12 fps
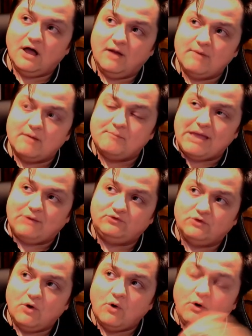
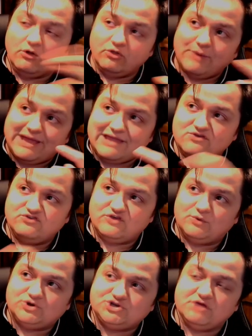about all the ways
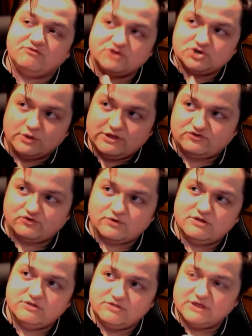in which the official
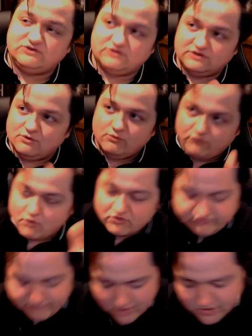history that you, of
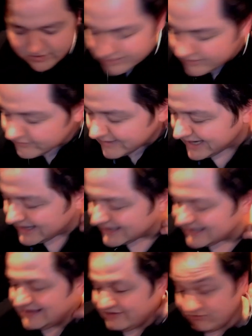course, have heard, right,
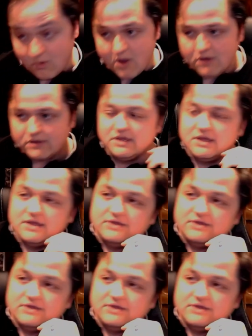is wrong.